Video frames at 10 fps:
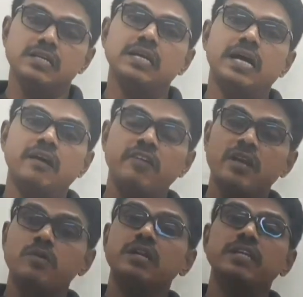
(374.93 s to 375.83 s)

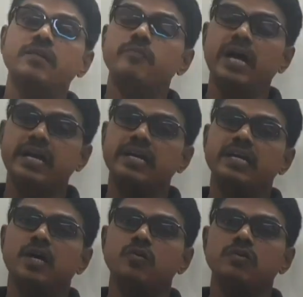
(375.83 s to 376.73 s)
bank
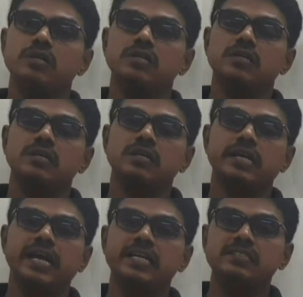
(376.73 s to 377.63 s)
account,
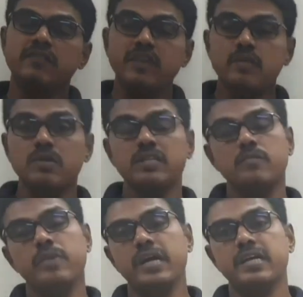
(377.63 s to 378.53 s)
cash available in the
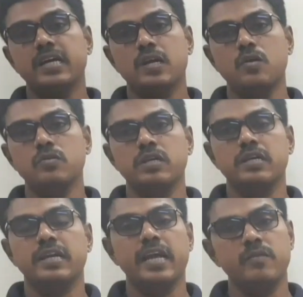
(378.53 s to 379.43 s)
bank account
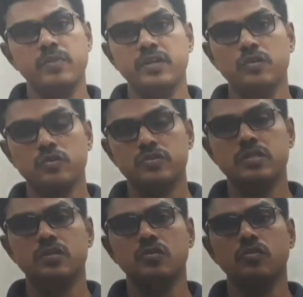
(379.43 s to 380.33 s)
can be used
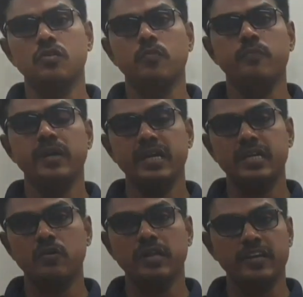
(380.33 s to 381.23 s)
to meet
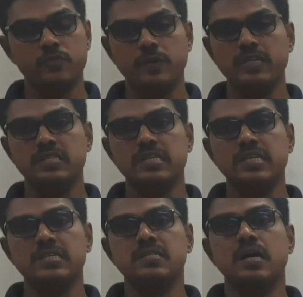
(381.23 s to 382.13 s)
out
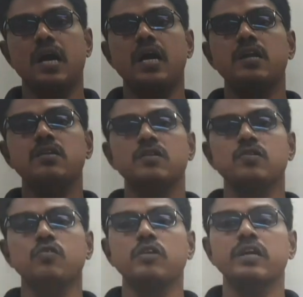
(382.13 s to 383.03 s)
expenses or
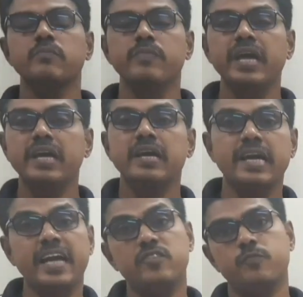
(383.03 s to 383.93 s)
to make
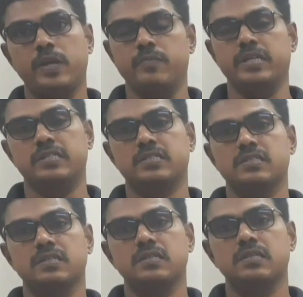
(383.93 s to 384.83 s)
cash payments.
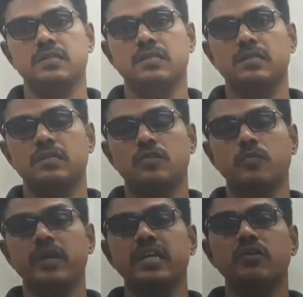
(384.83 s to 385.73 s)
To
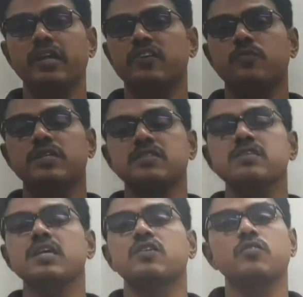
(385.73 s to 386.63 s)
meet out expenses
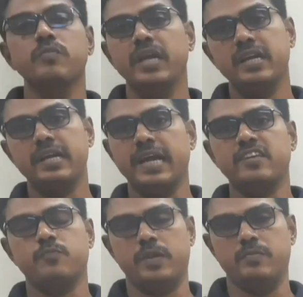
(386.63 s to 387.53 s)
or to make
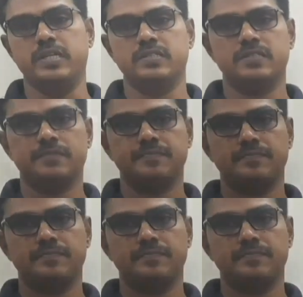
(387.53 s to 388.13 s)
cash payments.